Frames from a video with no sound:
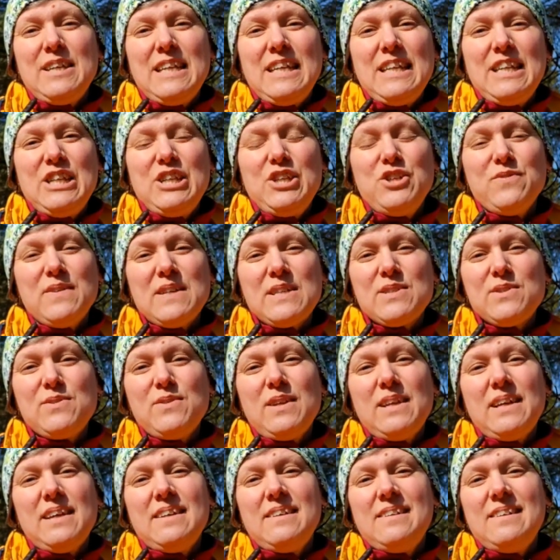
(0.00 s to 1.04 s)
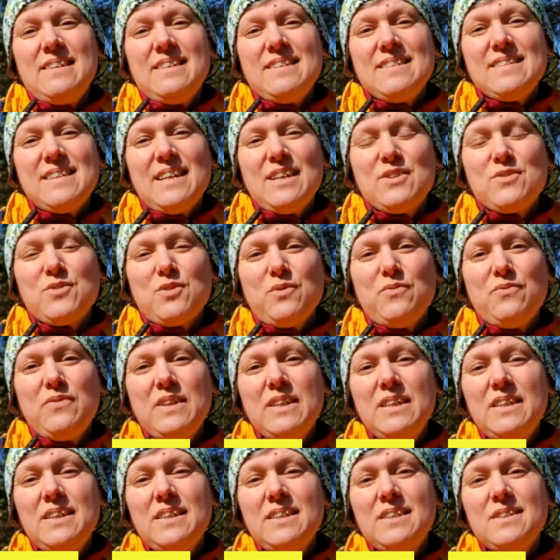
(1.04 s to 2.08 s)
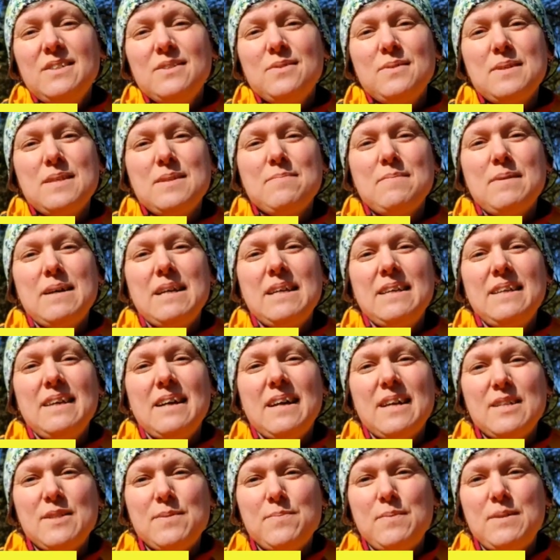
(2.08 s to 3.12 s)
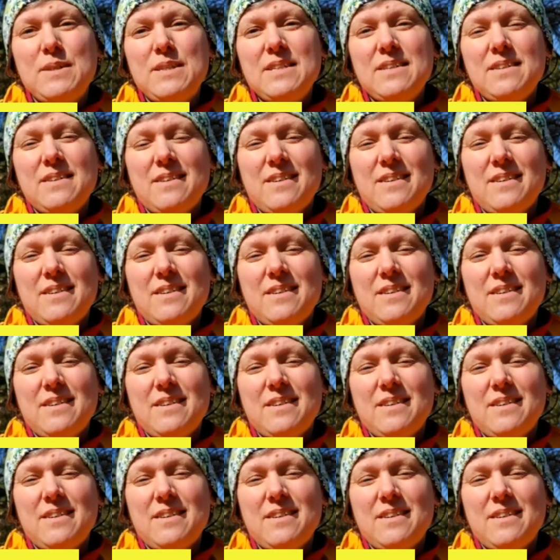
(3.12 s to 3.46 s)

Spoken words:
in Jyväskylä in central Finland with my husband,